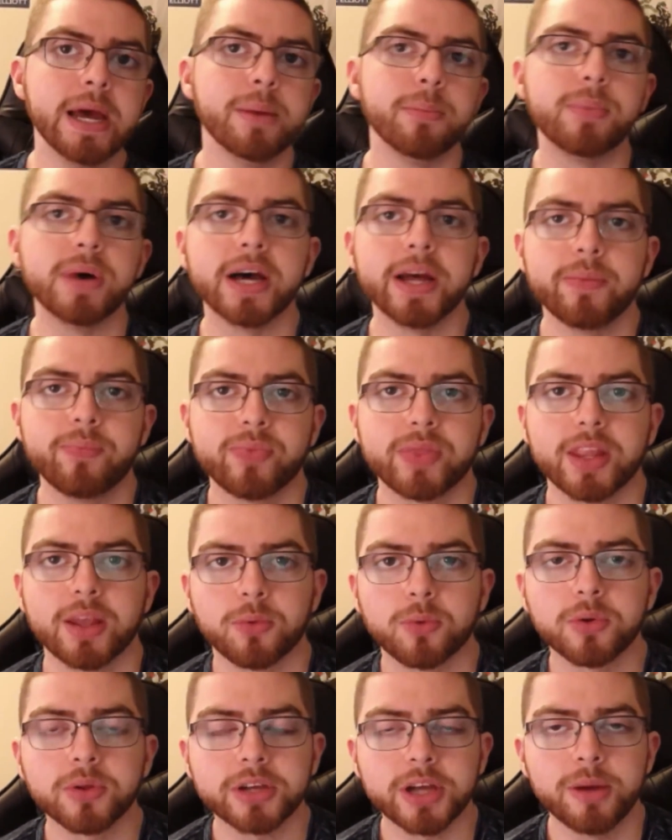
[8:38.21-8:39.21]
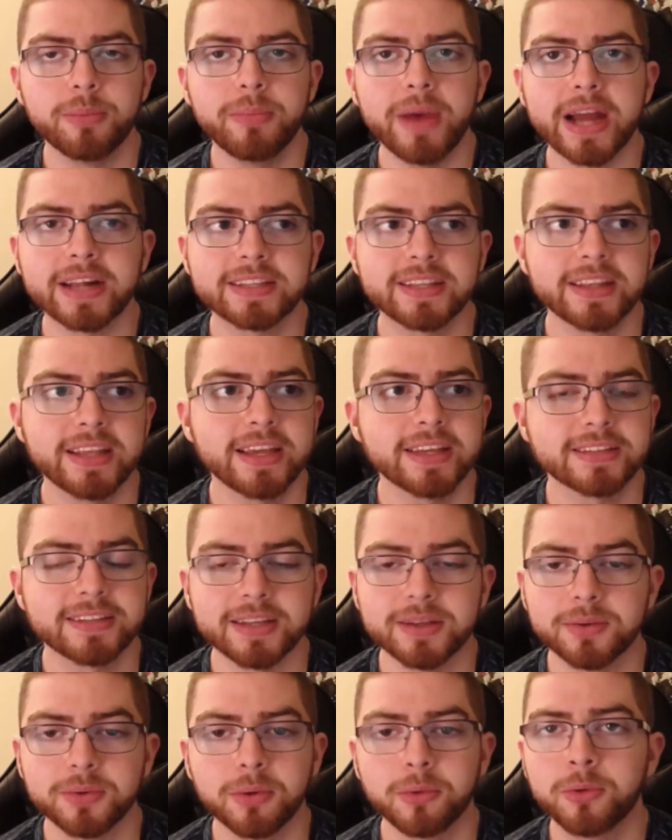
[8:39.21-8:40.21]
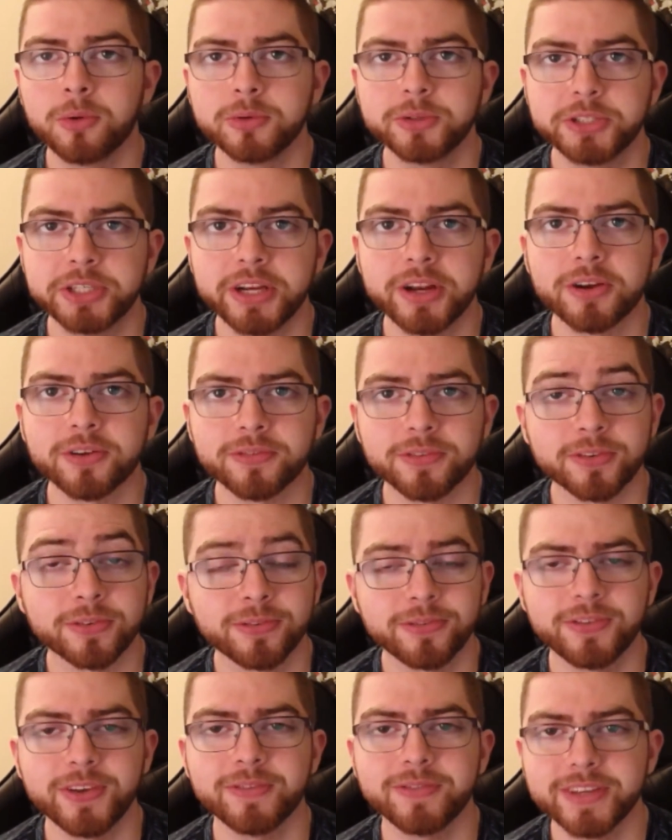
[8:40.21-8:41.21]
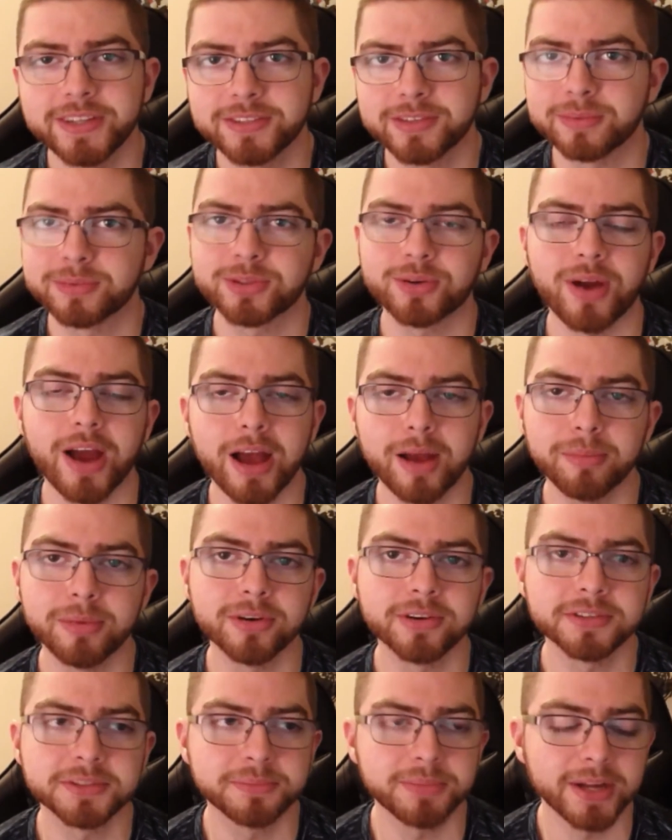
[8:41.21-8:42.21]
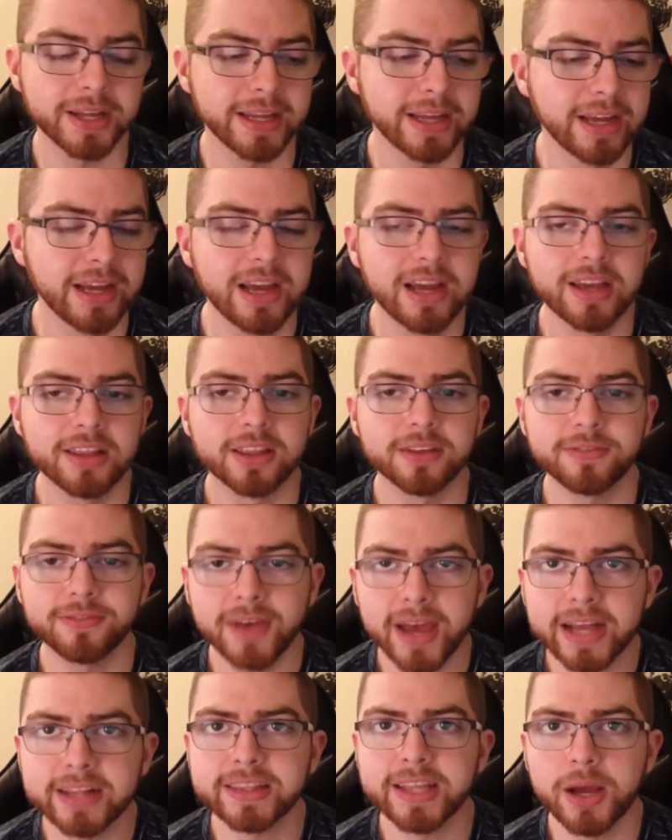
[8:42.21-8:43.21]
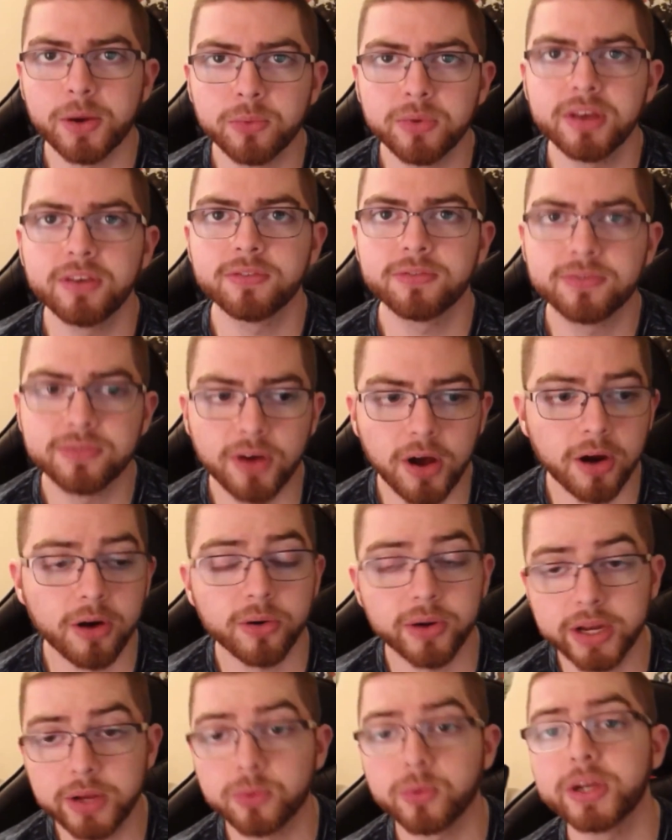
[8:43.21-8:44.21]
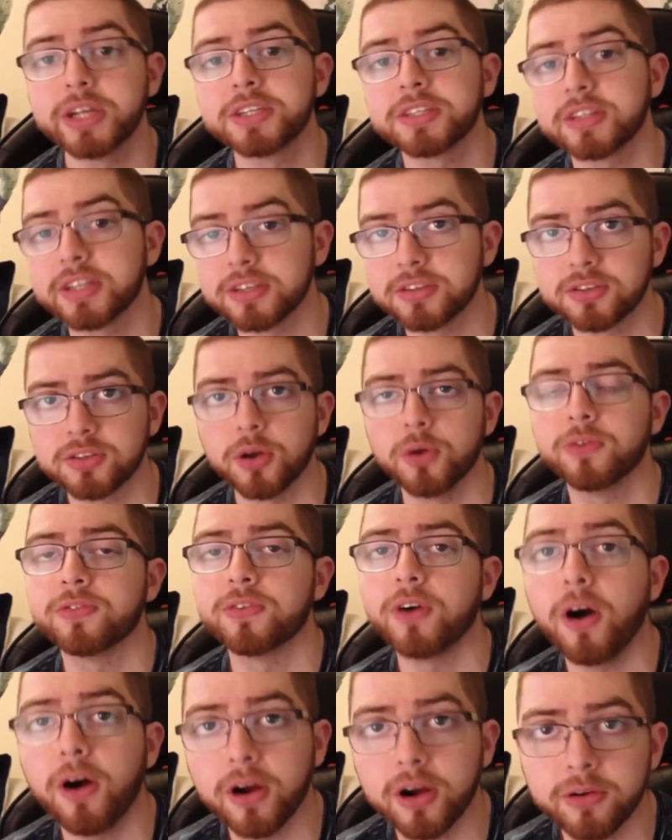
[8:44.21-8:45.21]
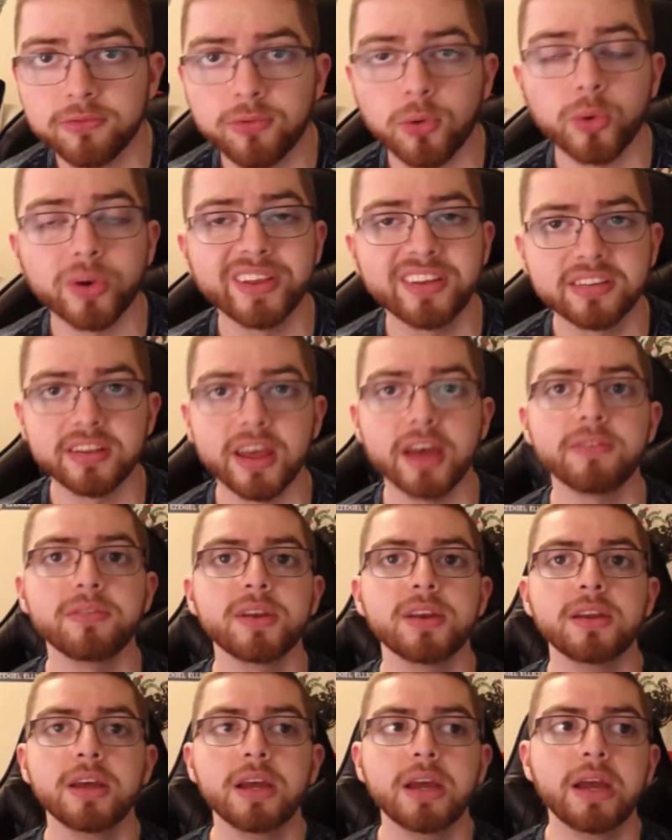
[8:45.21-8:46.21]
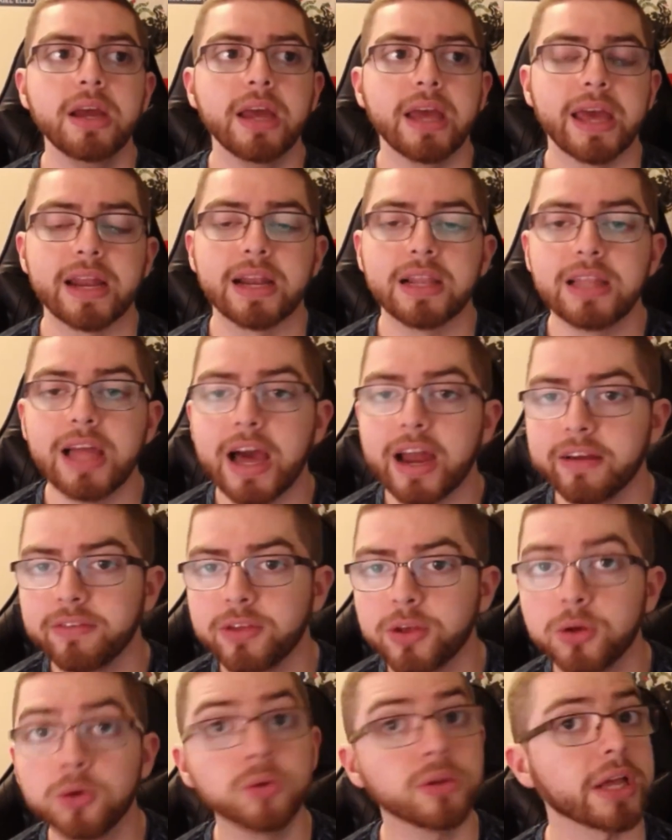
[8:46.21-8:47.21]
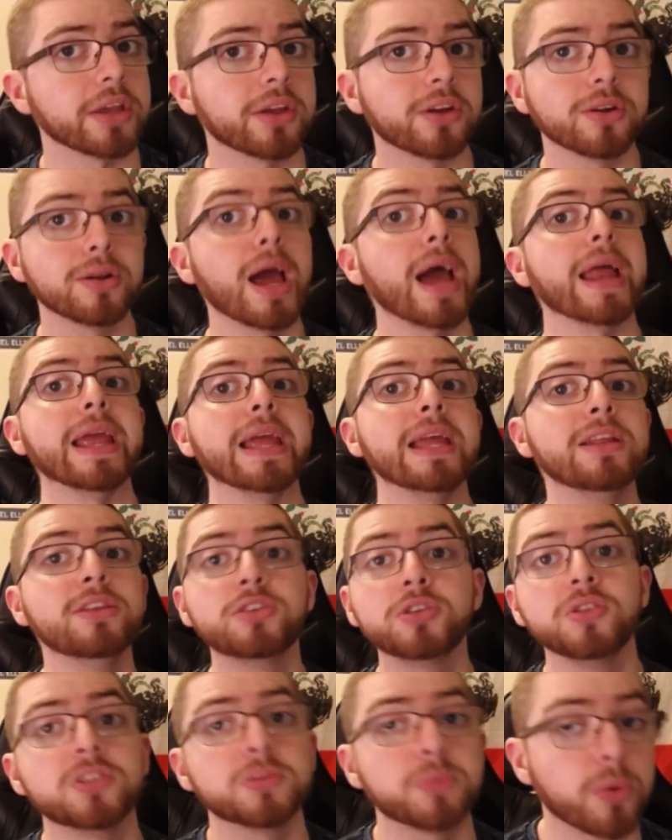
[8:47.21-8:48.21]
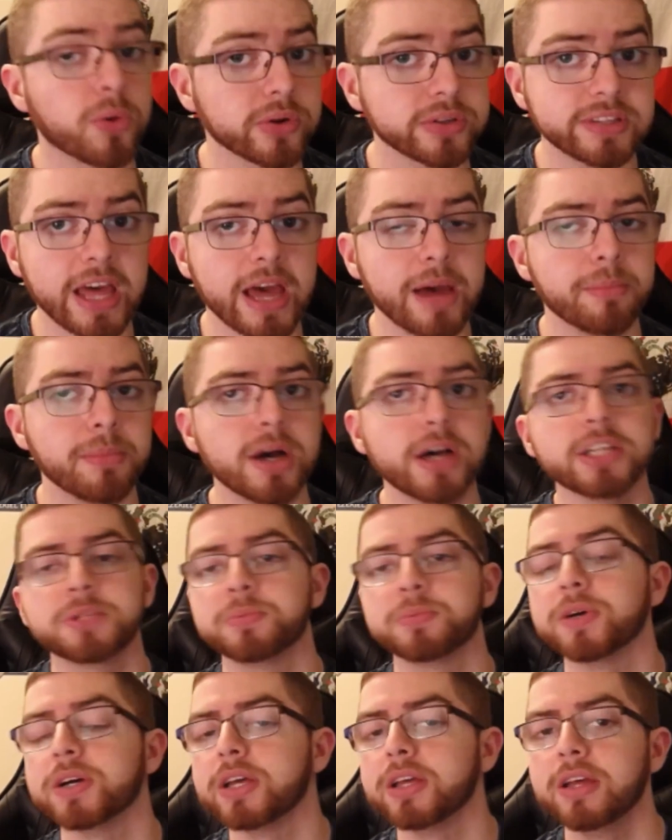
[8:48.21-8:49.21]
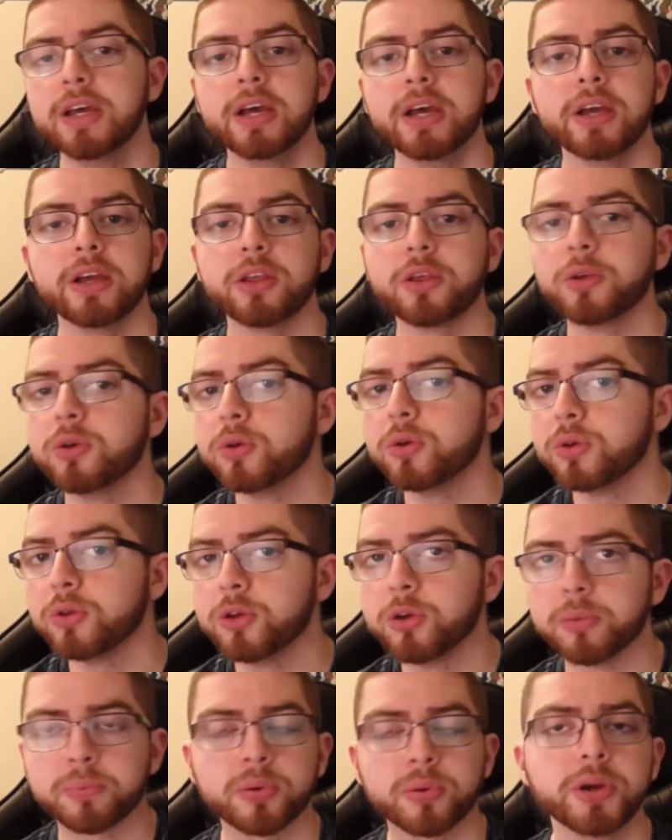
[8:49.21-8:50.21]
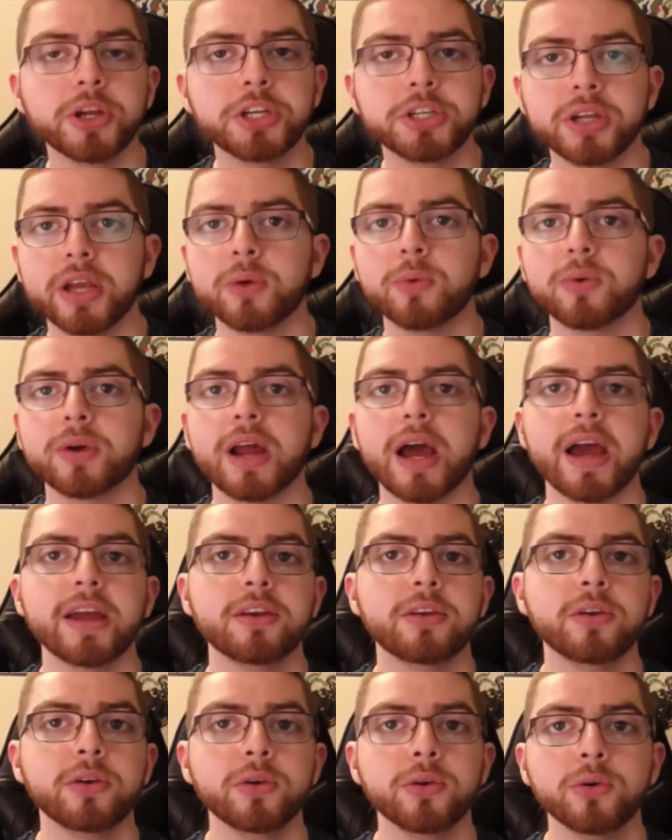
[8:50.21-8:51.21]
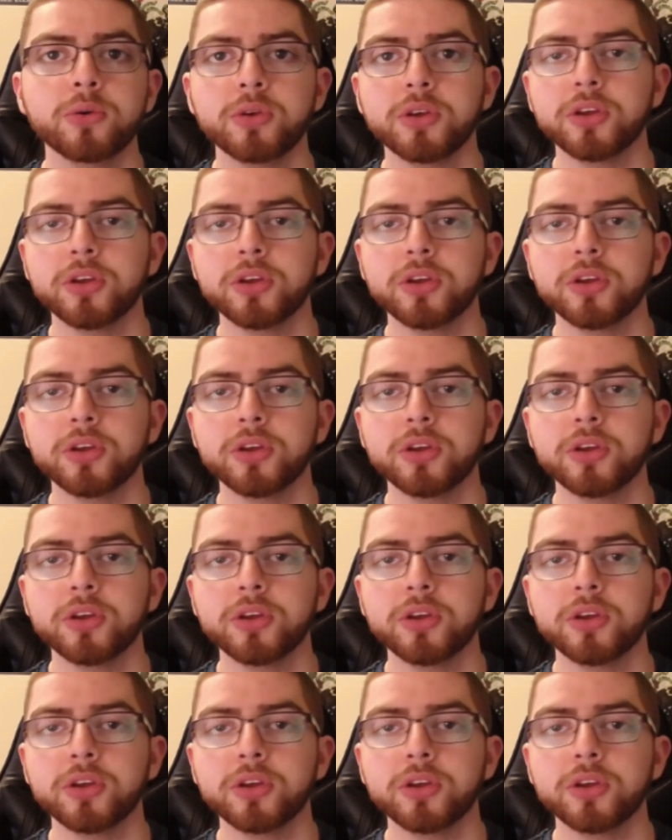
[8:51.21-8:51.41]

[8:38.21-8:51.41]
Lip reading: But we'll come back to this and we'll cheer for 50 subscribers. But the fact that we've already reached this so far, 47, and a lot of you, like, you're not into sports that much, but you appreciate what I do.